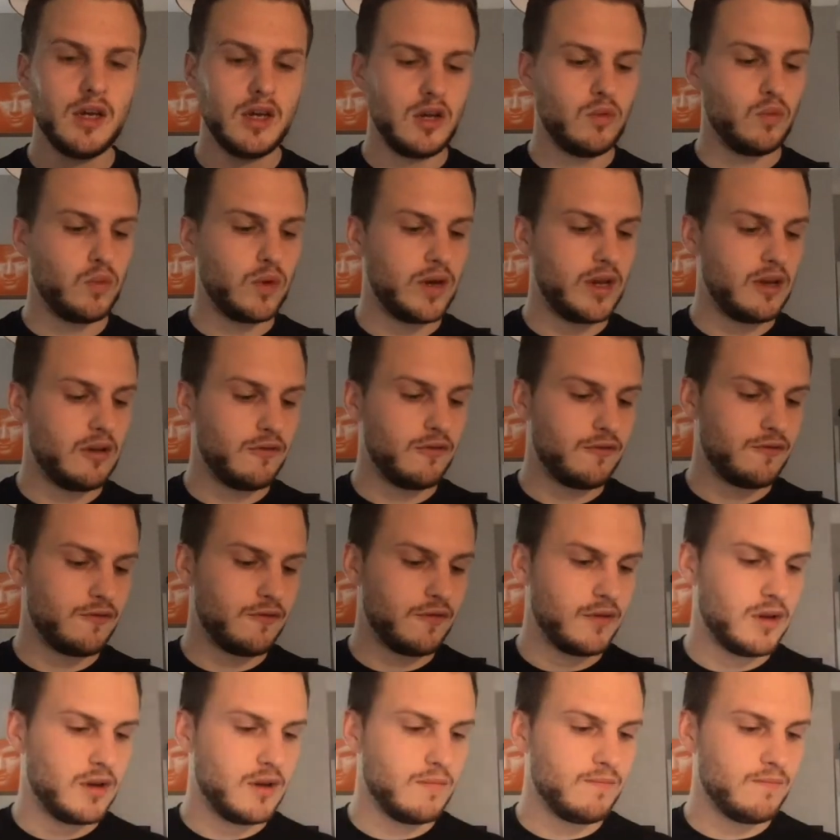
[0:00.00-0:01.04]
with
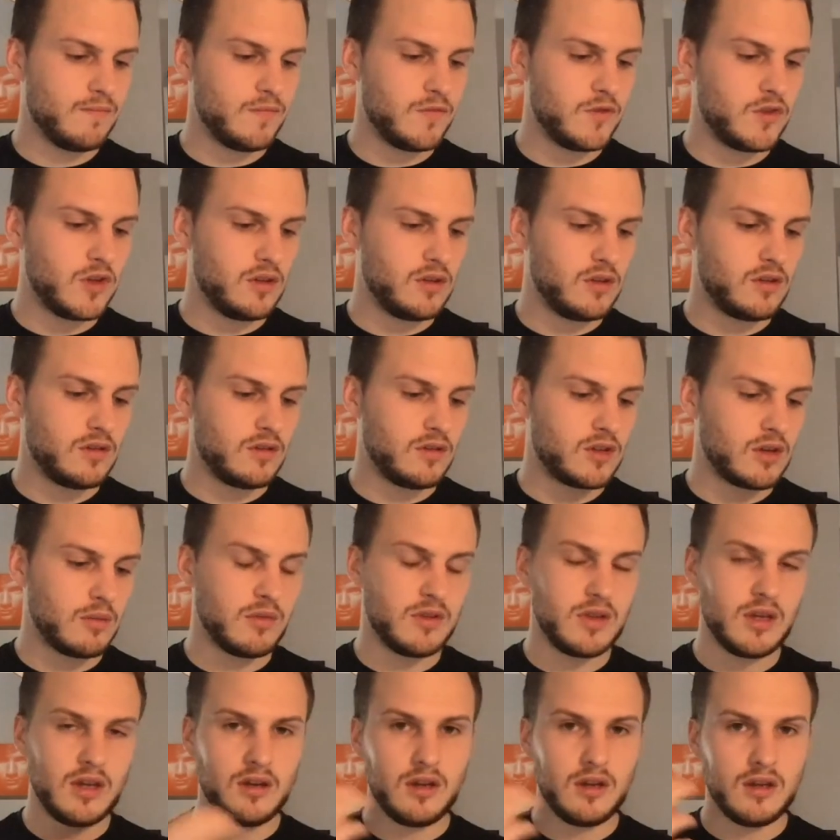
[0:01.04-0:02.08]
just some
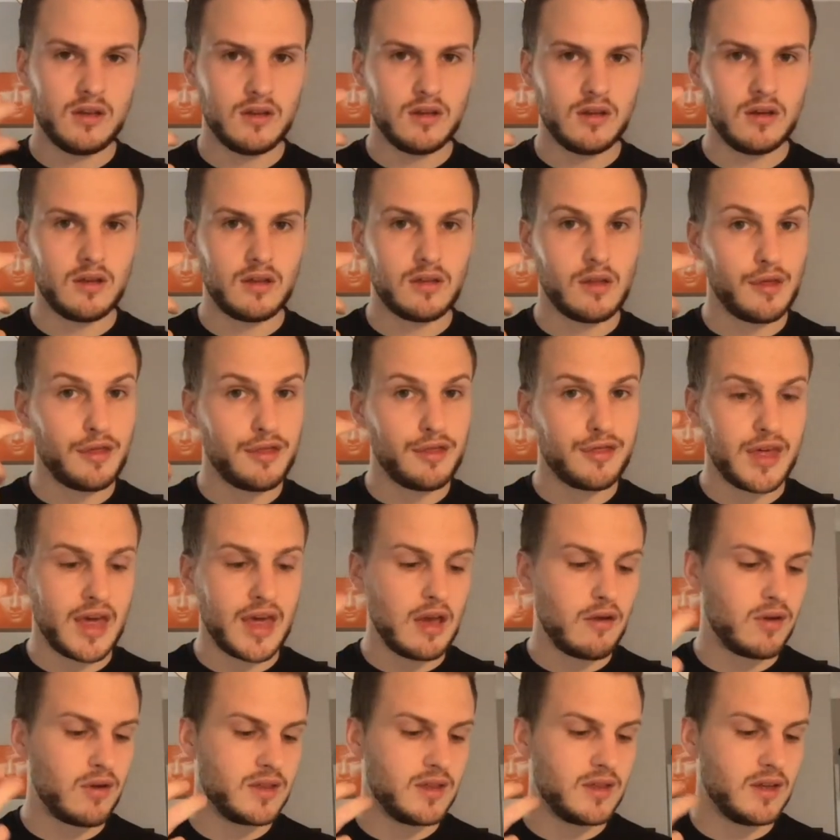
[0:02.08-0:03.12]
of the
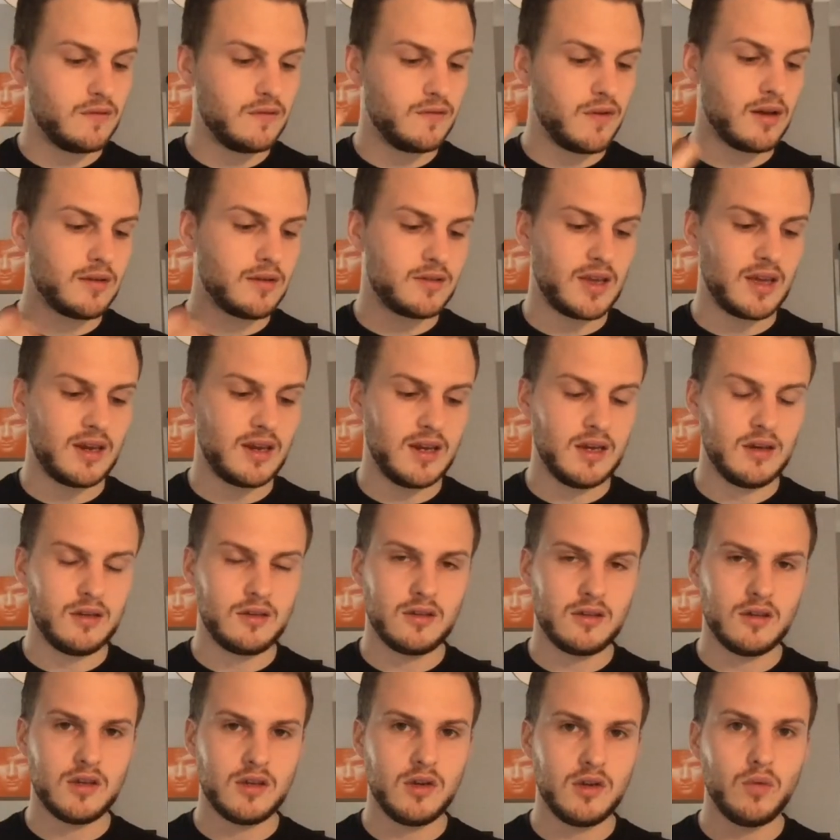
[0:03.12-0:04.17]
theory and the advanced techniques
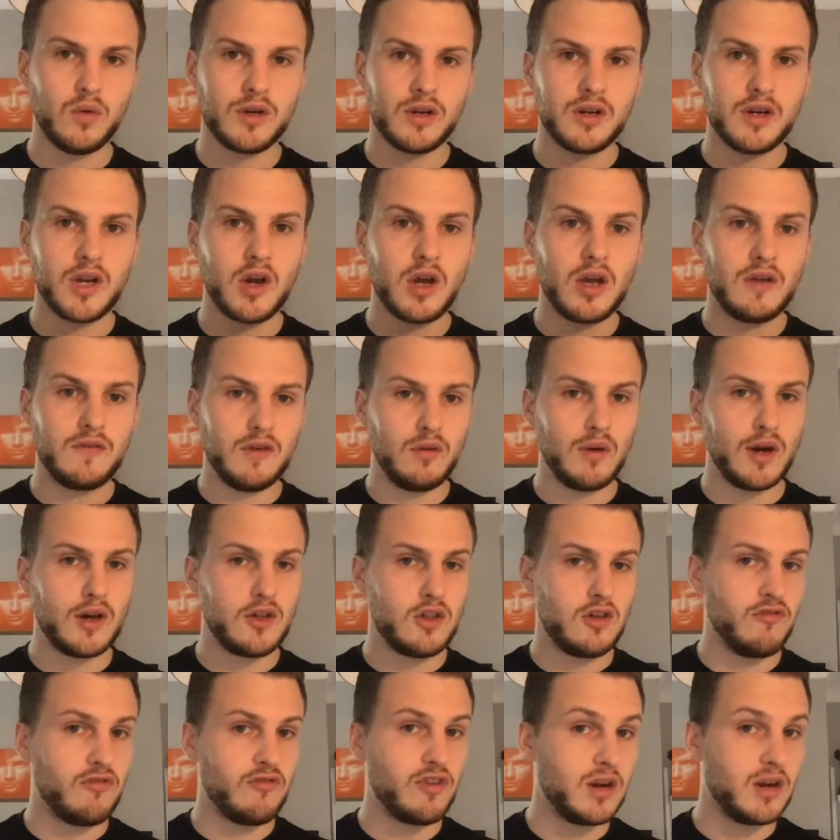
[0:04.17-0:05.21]
that you want to know if you
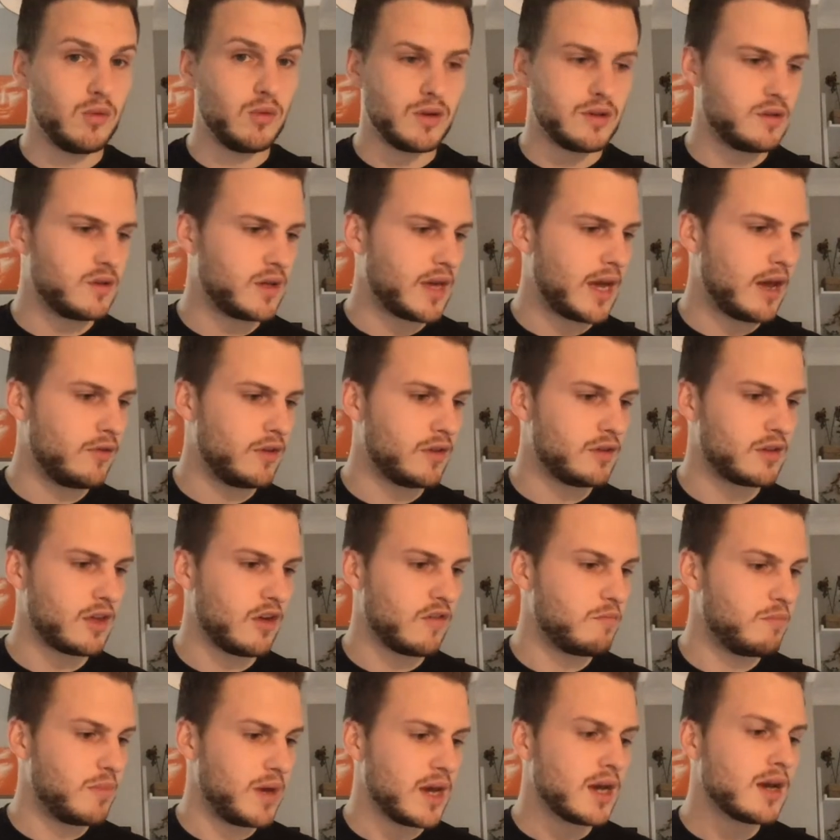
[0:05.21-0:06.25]
actually really want to scale this
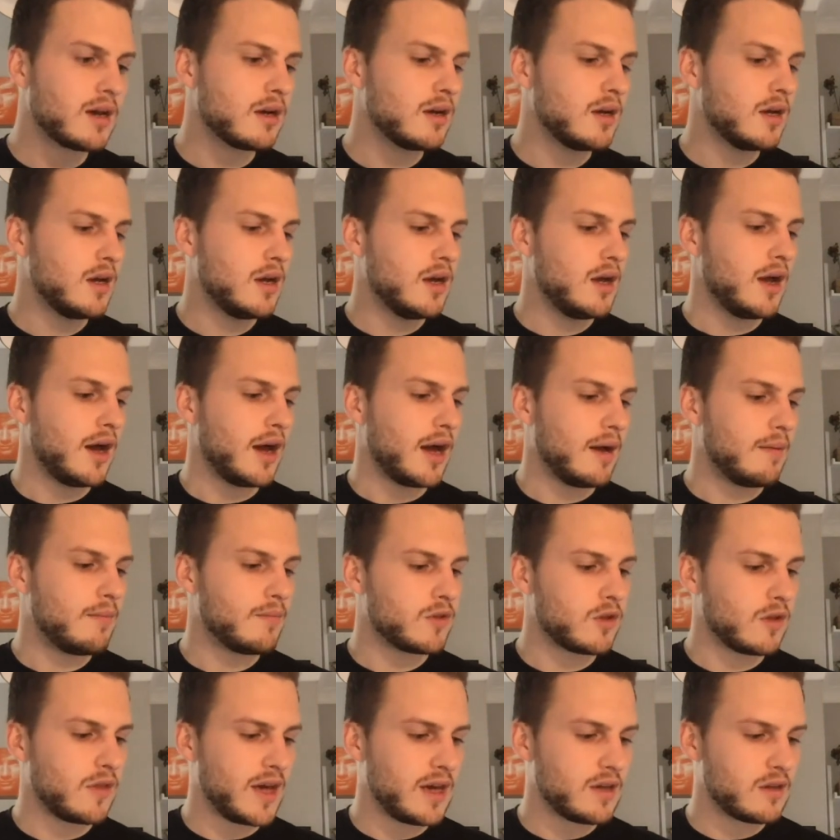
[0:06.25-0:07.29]
stuff big.
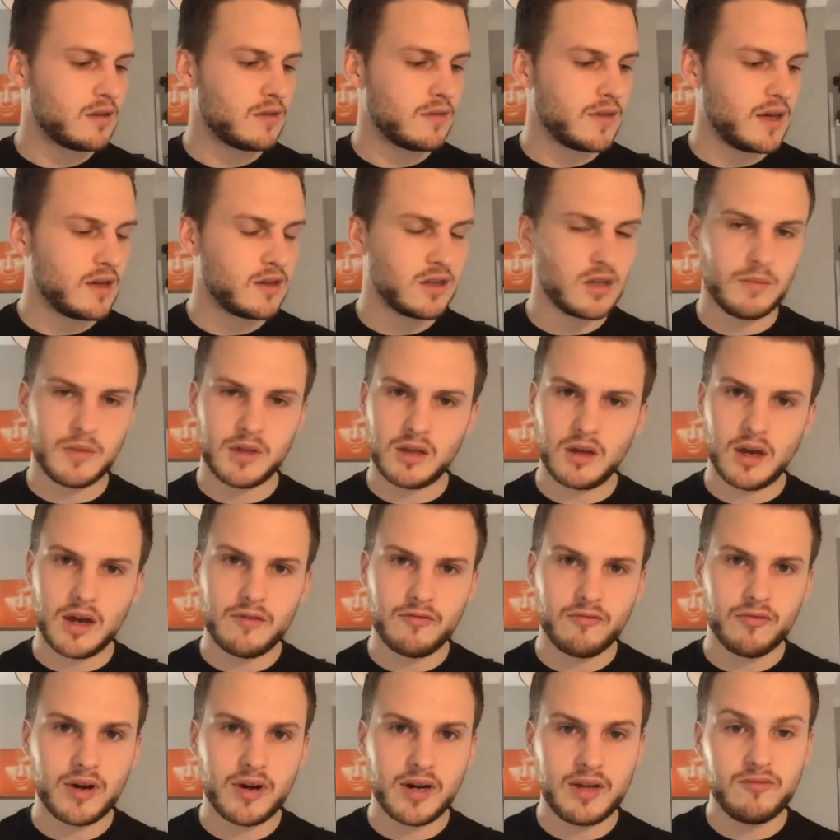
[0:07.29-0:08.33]
So that's something I
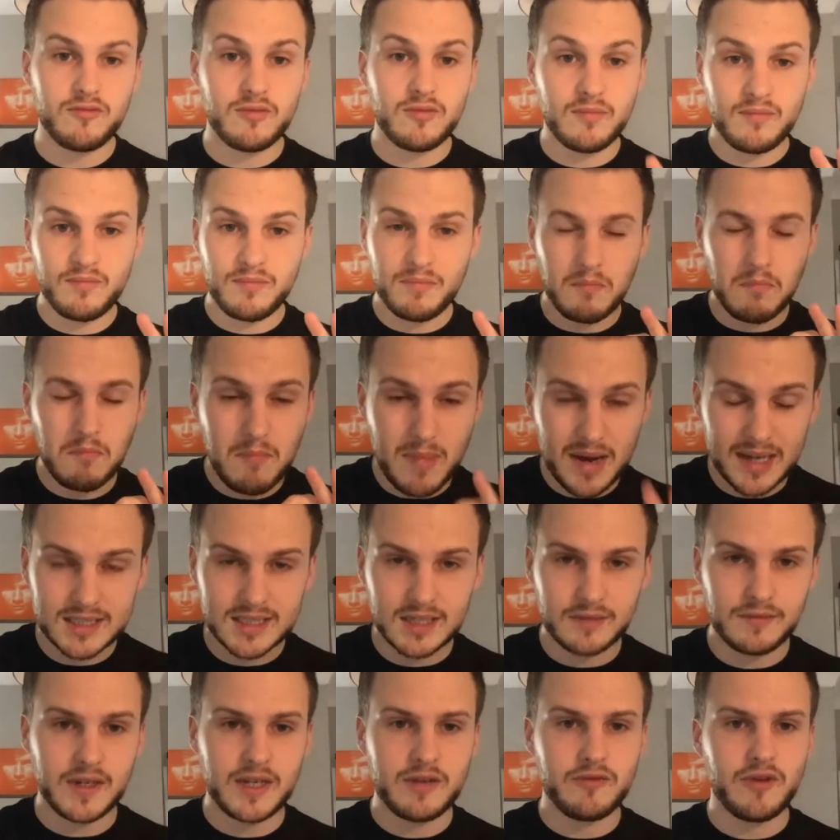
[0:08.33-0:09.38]
really
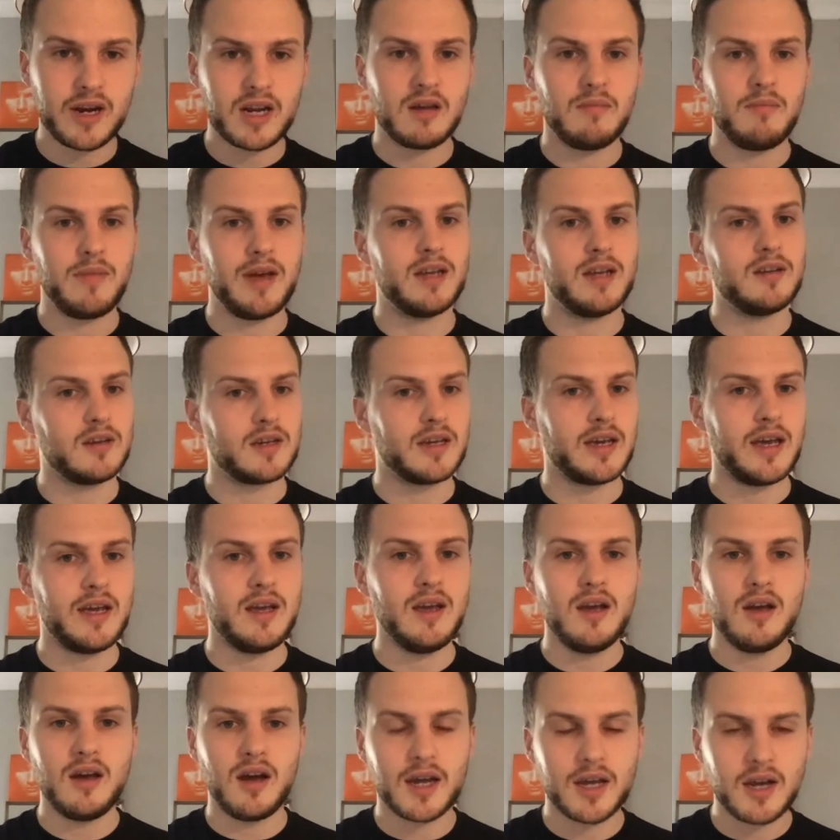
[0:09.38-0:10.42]
massively recommend,
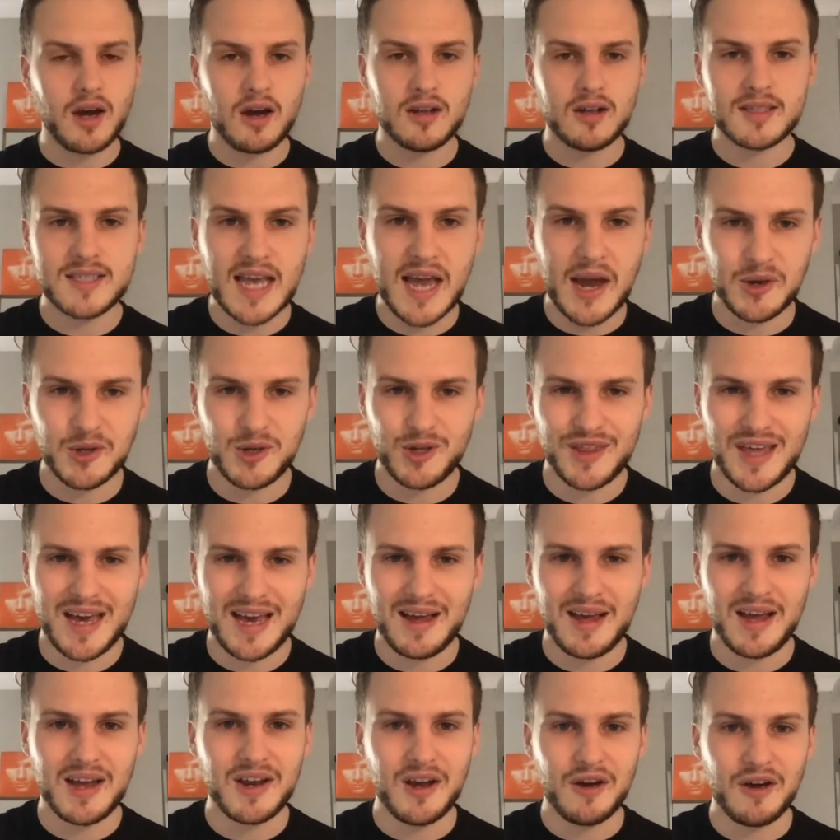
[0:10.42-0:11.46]
okay? I can't tell you
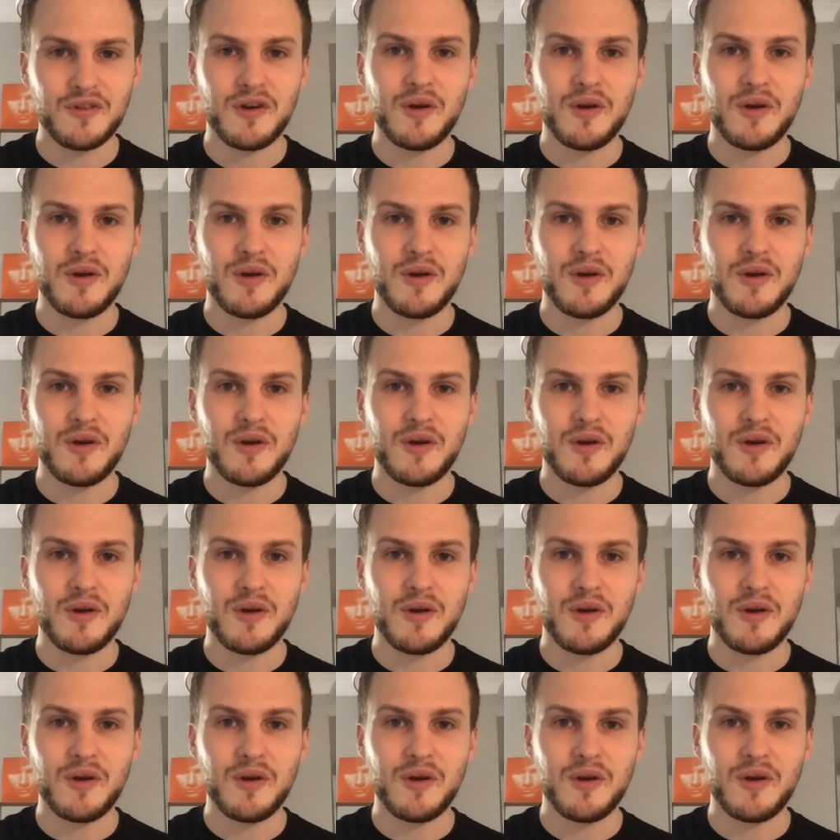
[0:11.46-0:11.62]
that enough.